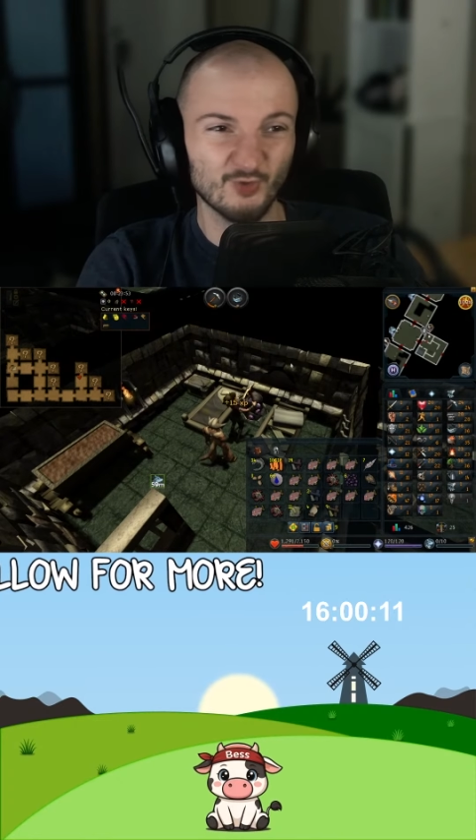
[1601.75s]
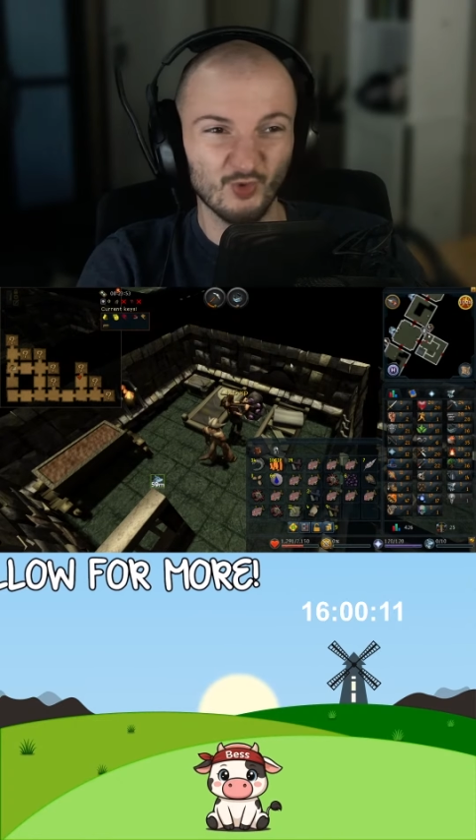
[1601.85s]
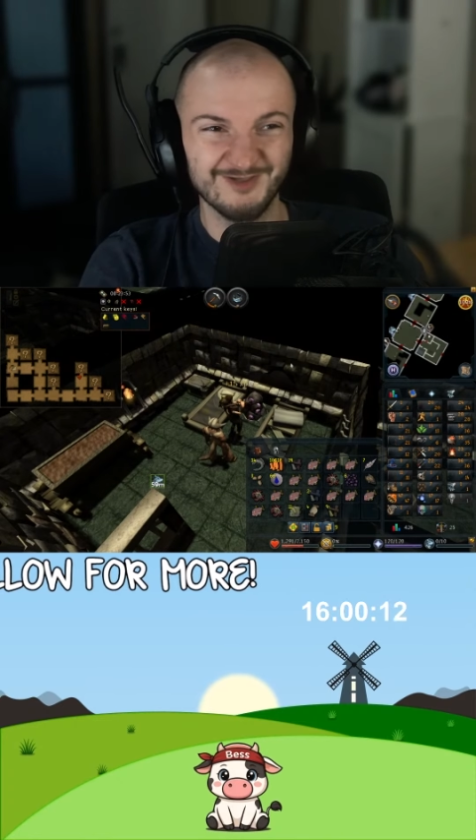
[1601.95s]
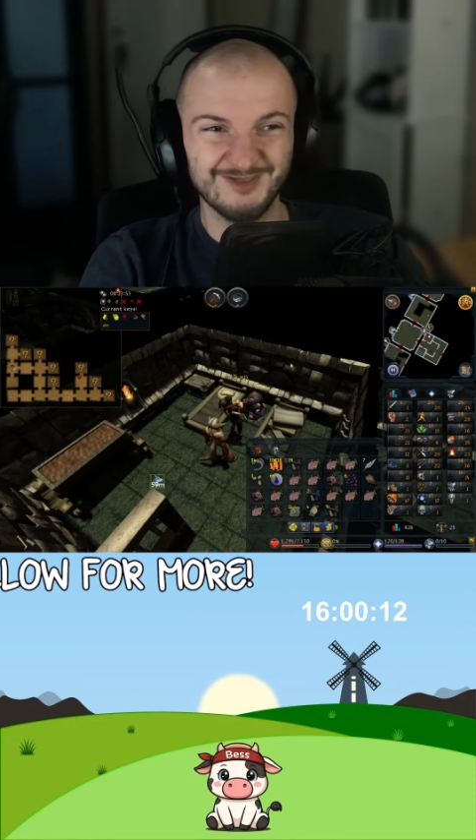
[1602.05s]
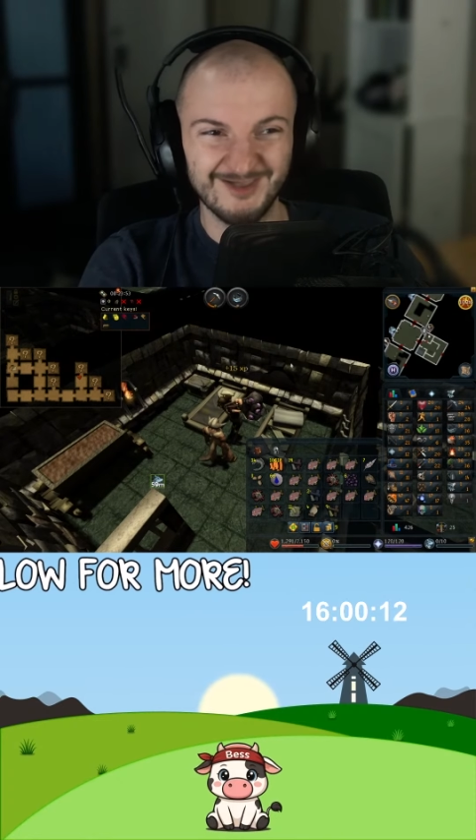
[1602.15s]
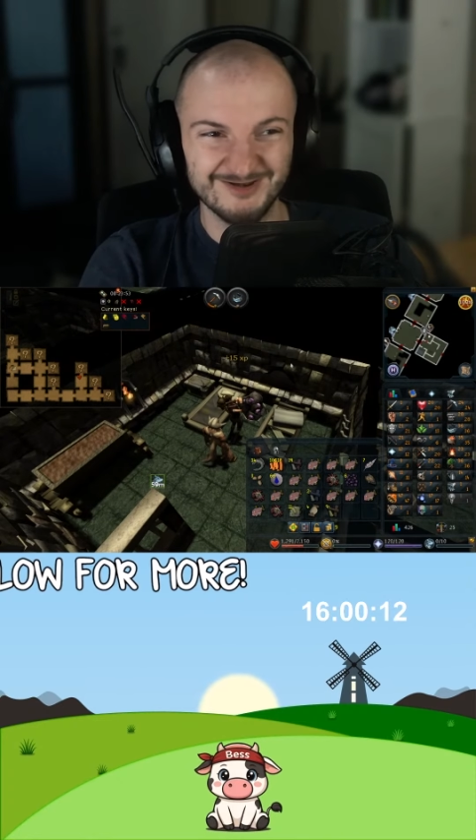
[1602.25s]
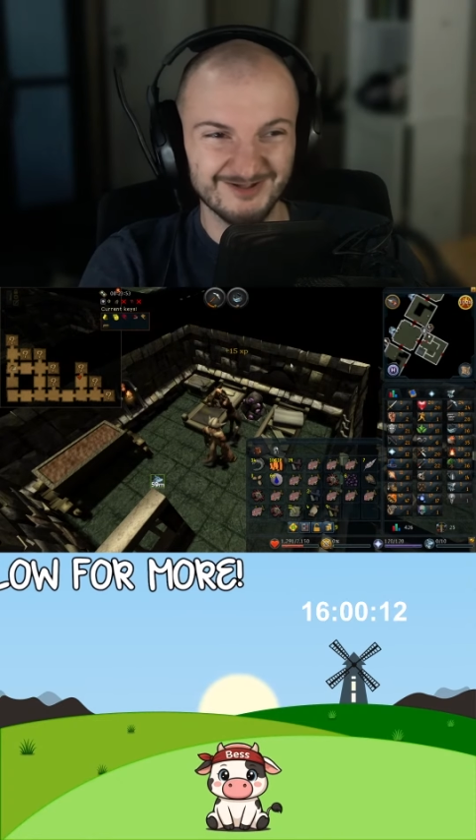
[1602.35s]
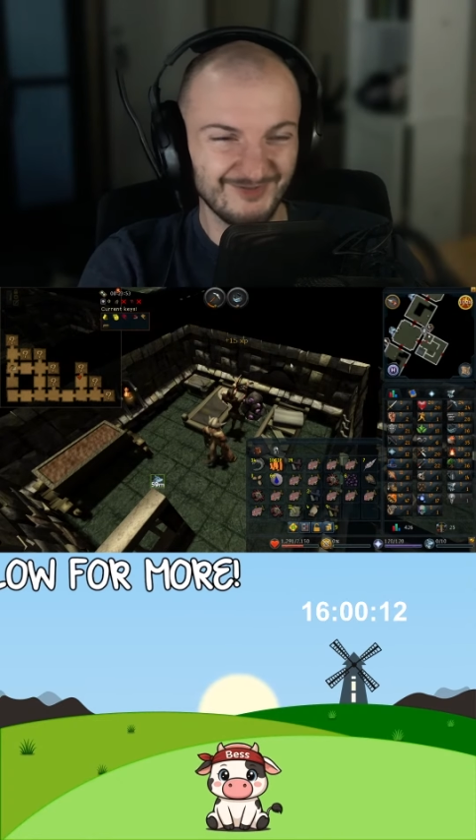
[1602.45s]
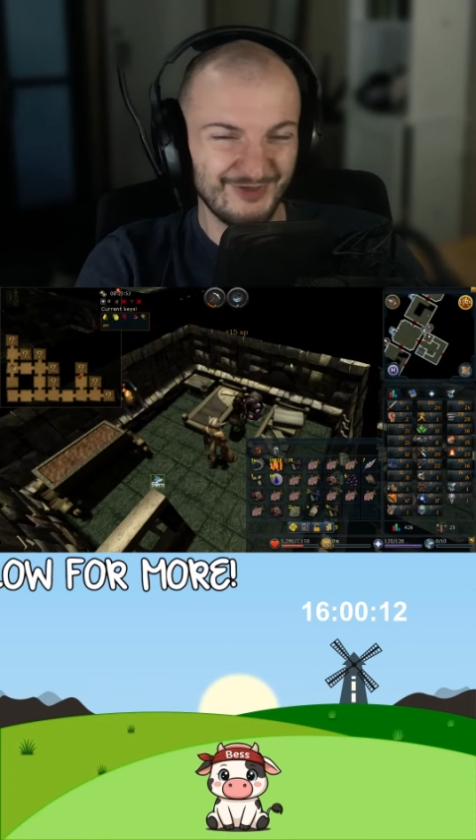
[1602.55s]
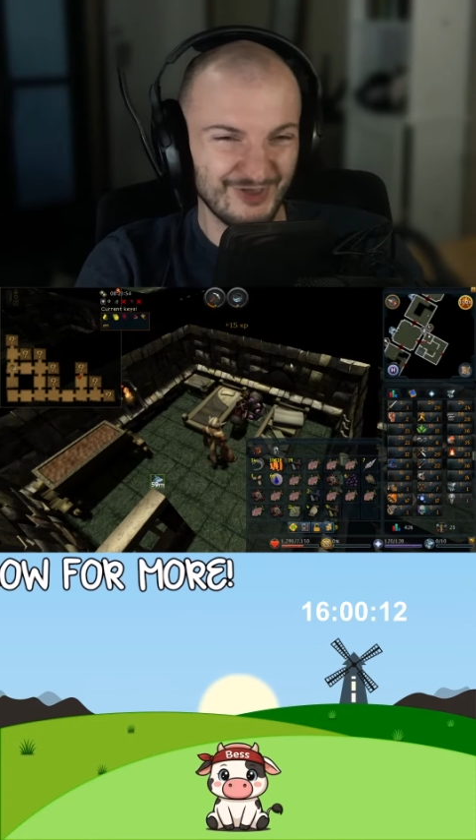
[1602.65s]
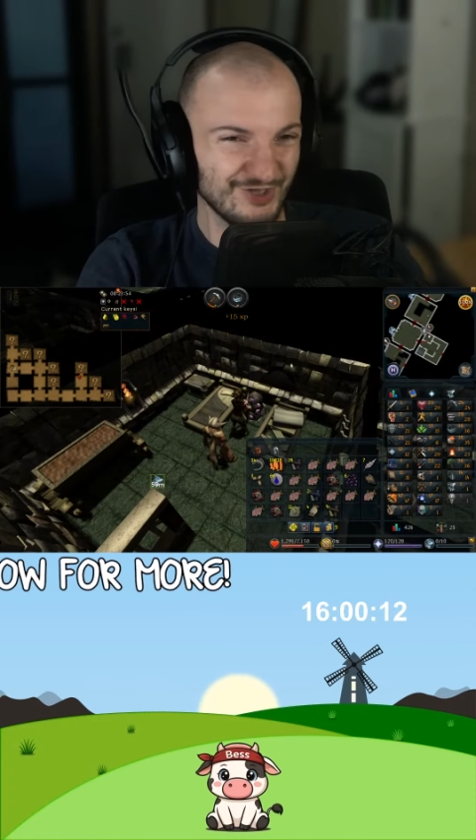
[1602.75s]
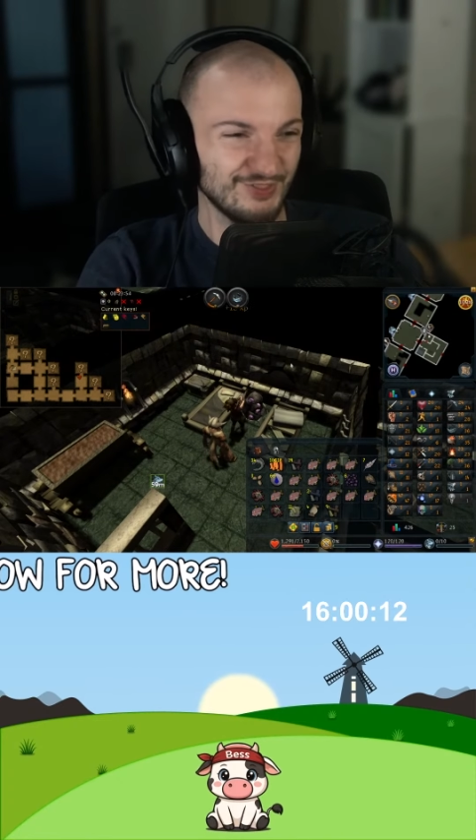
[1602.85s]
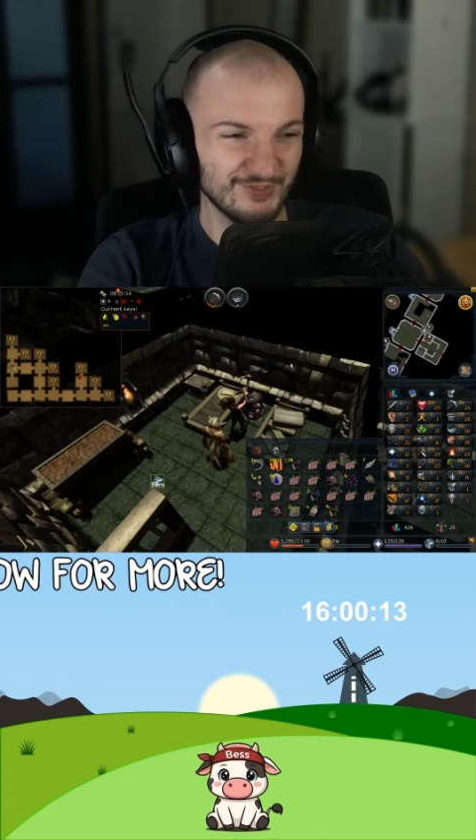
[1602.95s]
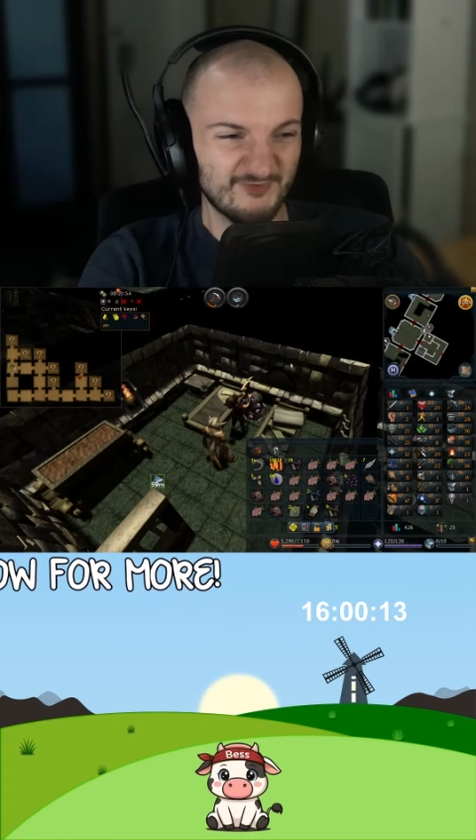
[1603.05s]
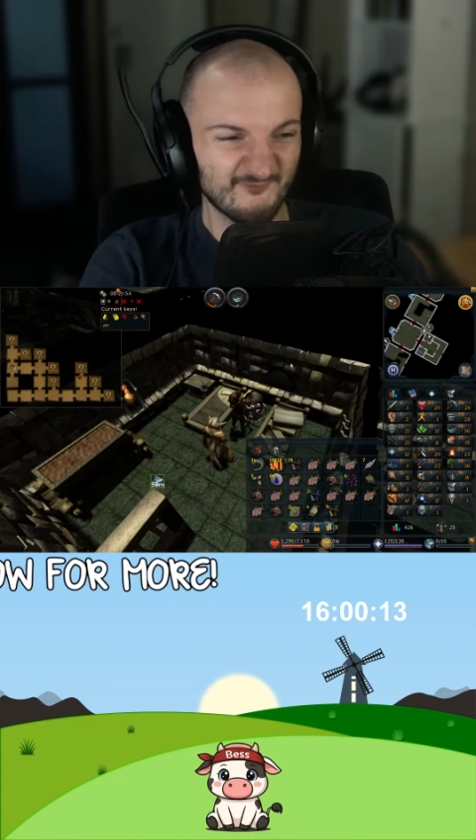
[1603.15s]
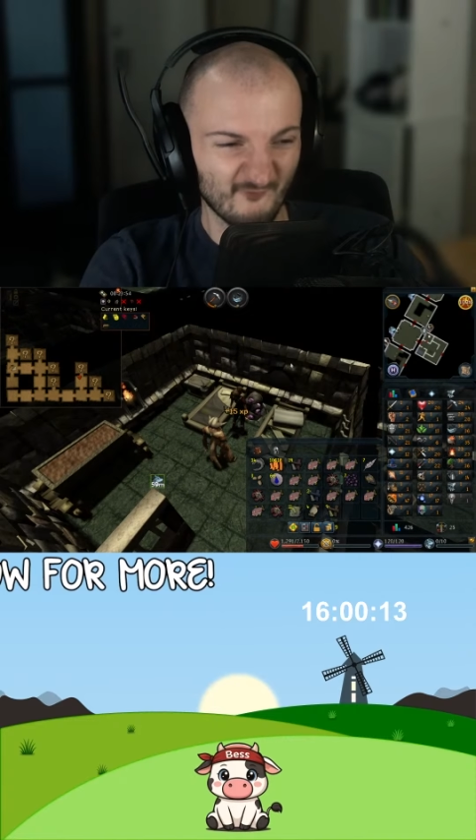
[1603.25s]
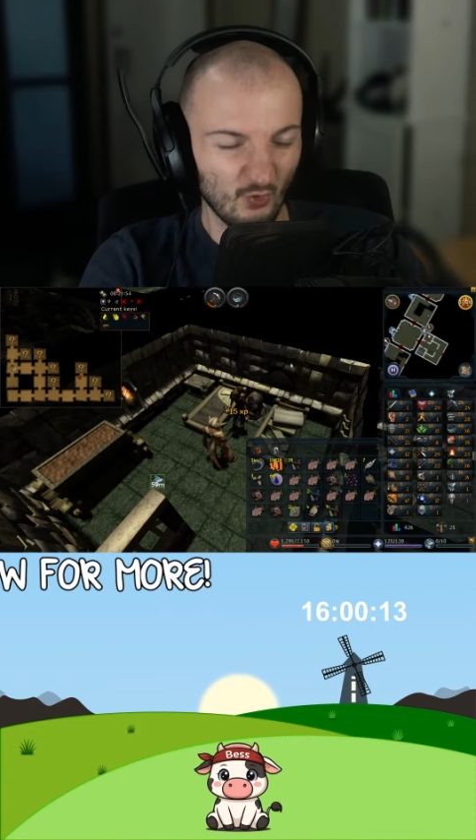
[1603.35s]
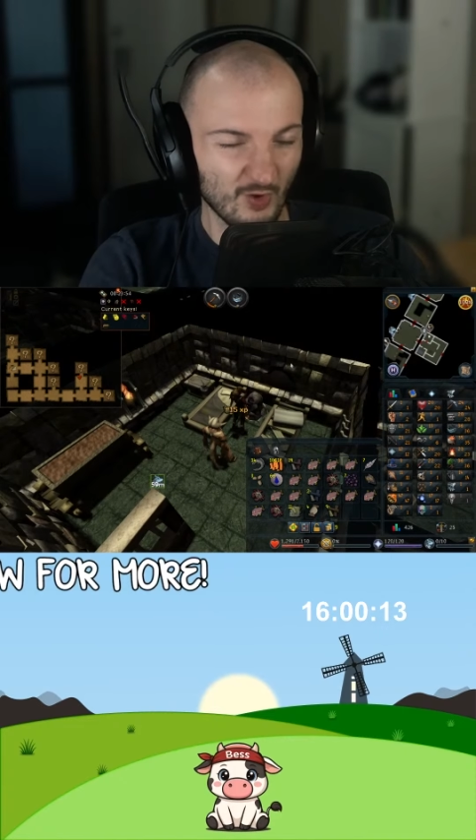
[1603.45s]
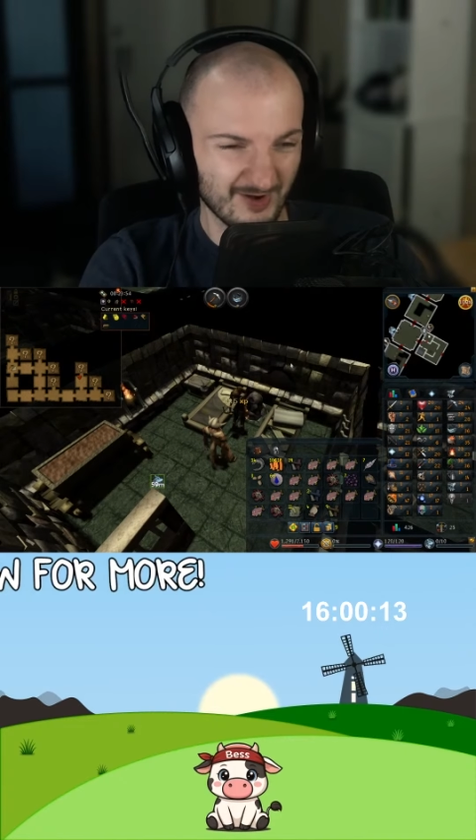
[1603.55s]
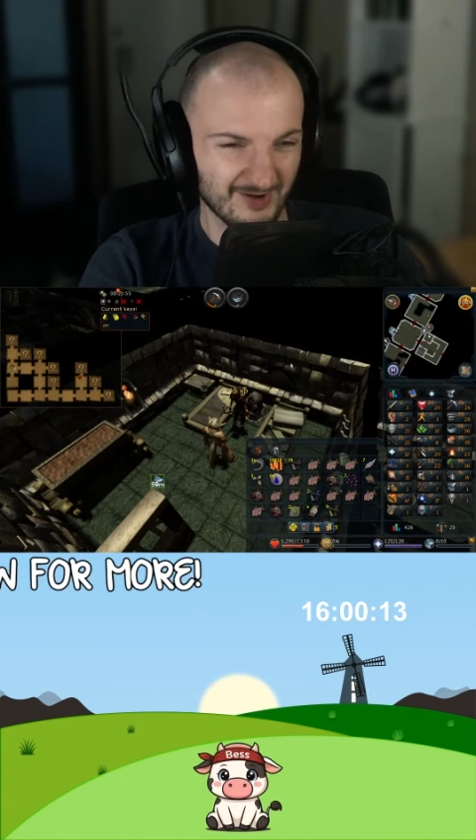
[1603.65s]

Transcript: organically in this floor.